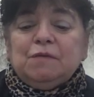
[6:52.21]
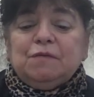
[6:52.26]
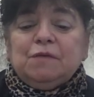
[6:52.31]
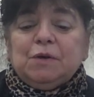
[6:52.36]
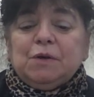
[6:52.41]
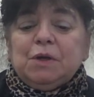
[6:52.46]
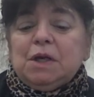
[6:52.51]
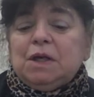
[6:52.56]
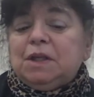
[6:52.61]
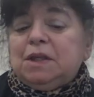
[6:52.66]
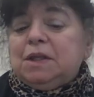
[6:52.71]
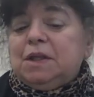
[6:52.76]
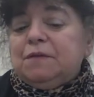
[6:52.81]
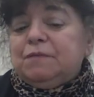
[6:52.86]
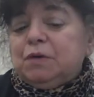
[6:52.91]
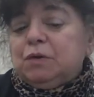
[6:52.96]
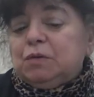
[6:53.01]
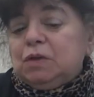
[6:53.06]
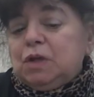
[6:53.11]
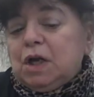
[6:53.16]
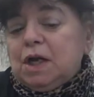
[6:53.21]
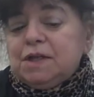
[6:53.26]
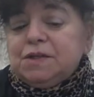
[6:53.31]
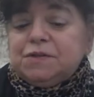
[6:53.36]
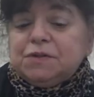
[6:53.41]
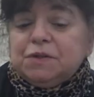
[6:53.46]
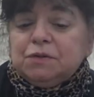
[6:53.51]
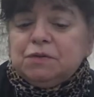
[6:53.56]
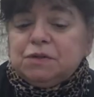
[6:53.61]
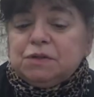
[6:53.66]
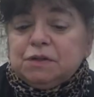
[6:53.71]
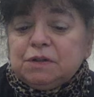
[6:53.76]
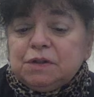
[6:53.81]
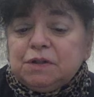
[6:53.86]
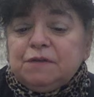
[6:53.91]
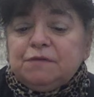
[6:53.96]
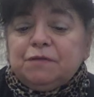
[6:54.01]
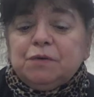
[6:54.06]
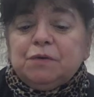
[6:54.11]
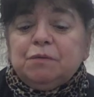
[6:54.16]
very clever lines that are
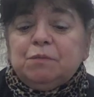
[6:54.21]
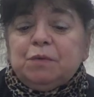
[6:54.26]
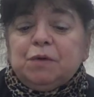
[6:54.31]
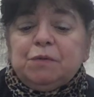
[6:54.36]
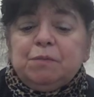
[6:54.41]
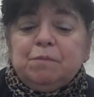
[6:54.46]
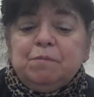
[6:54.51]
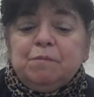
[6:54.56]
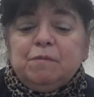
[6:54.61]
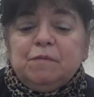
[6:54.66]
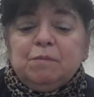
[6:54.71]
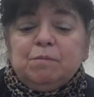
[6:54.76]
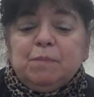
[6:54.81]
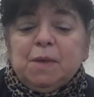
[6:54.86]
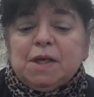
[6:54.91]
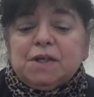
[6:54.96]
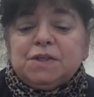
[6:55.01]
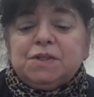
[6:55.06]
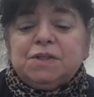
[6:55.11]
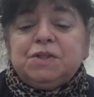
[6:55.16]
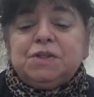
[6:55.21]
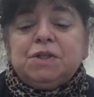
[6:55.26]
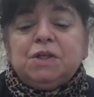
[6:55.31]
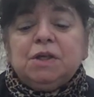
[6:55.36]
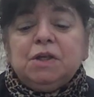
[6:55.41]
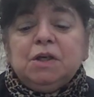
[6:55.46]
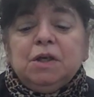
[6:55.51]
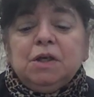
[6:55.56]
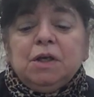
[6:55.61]
delivered with mixed